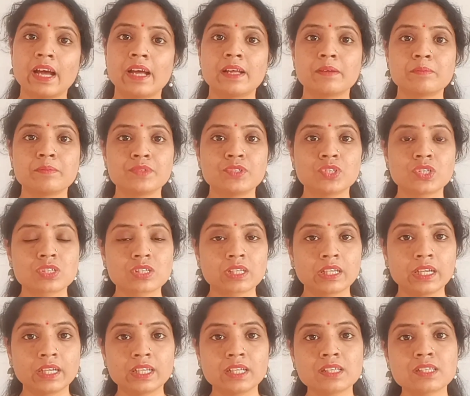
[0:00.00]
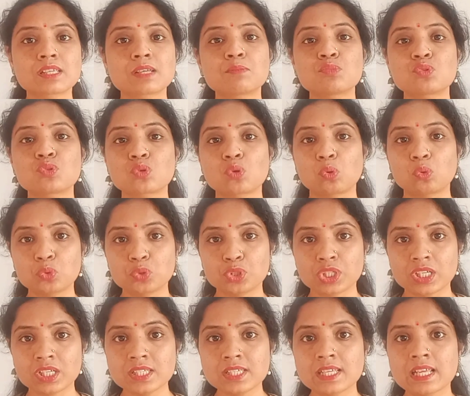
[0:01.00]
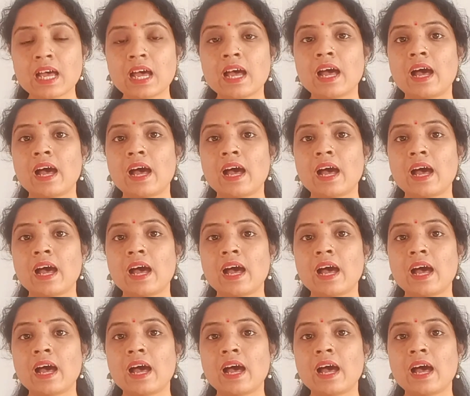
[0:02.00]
I am just getting some solutions,